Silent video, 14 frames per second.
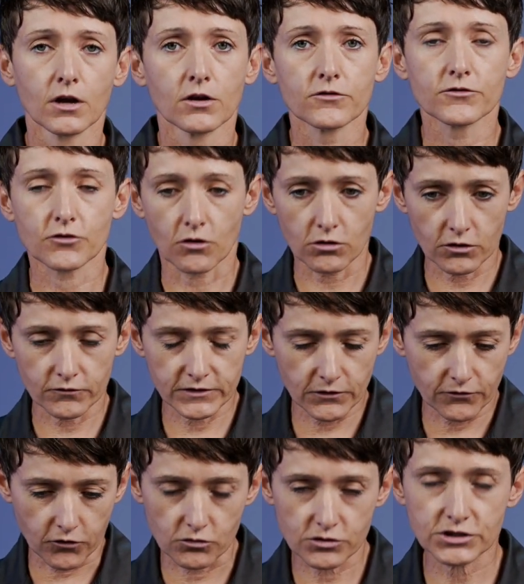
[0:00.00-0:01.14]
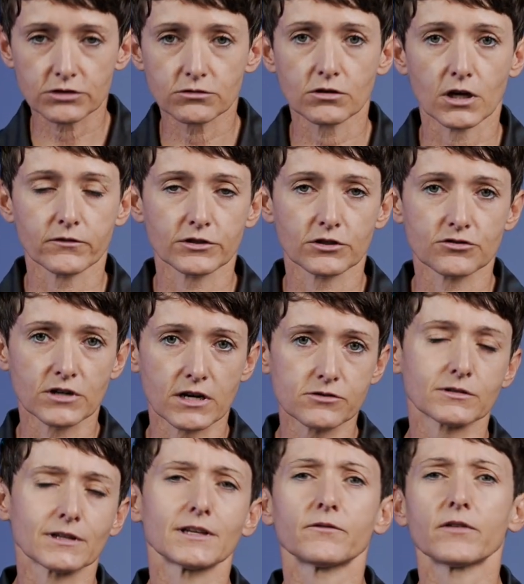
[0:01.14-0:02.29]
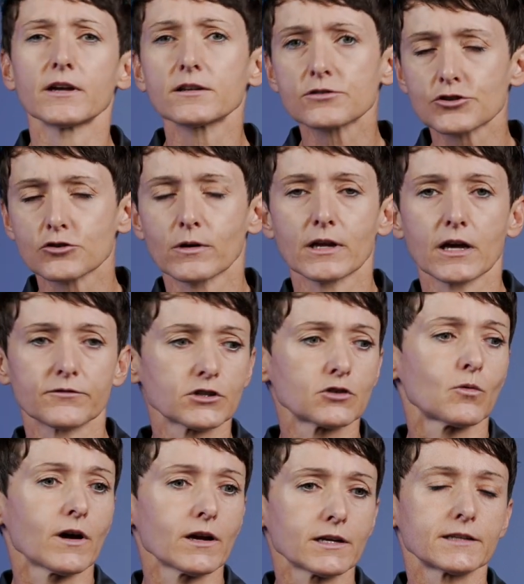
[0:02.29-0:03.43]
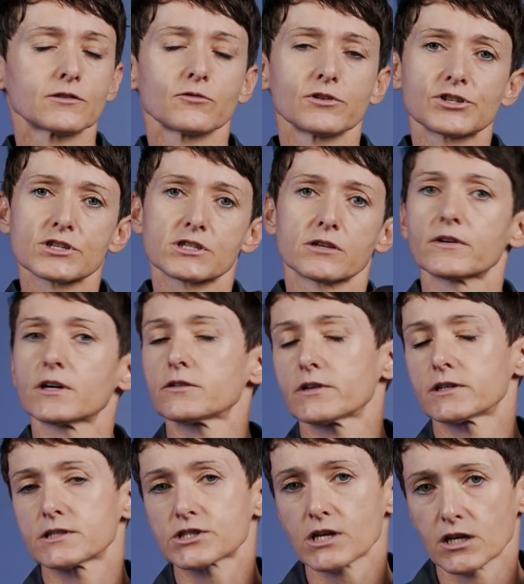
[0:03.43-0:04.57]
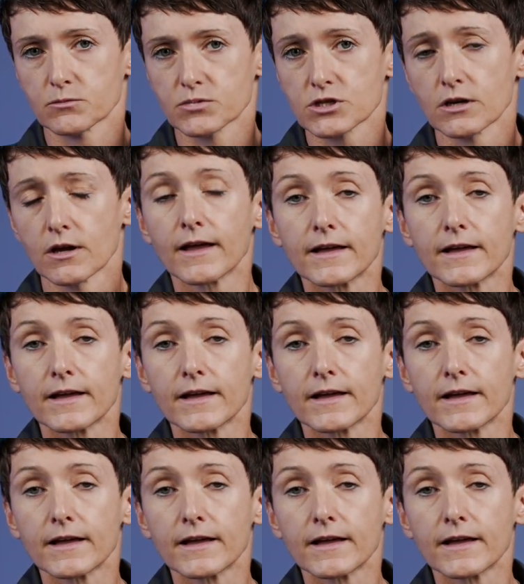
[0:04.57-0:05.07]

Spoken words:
through all of the folds that you have in a Drysuit, and eventually after a while it reaches the valve and escapes.